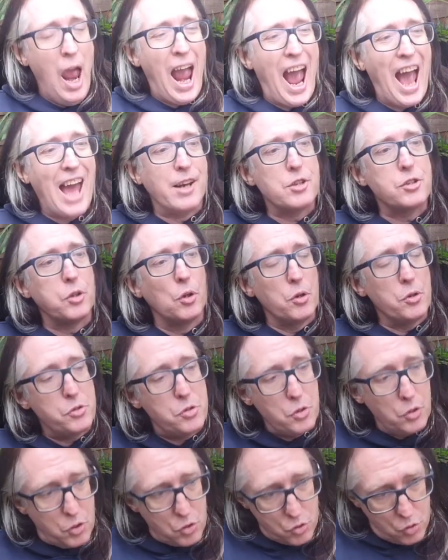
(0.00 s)
And as long as
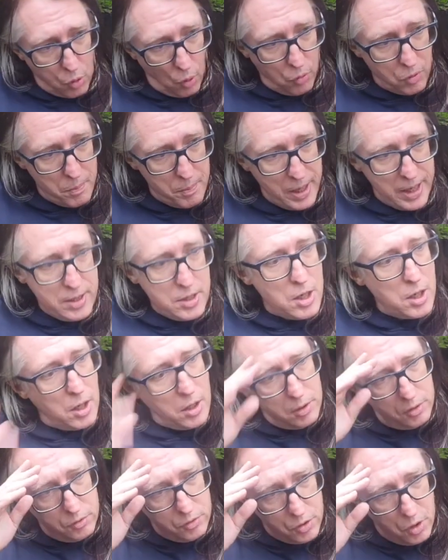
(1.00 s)
you control the
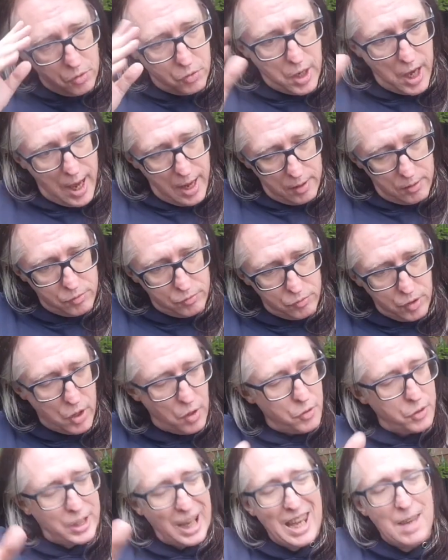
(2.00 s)
media, you can,
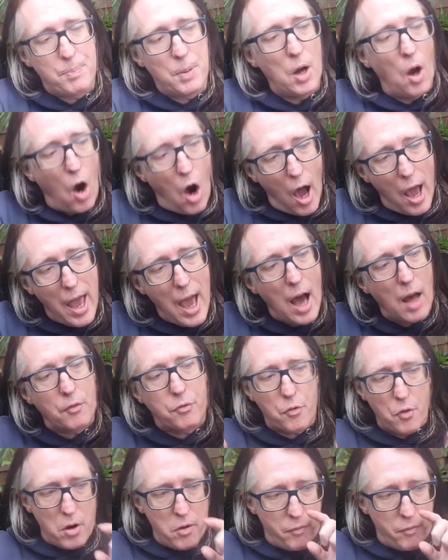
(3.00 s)
keep an eye out for an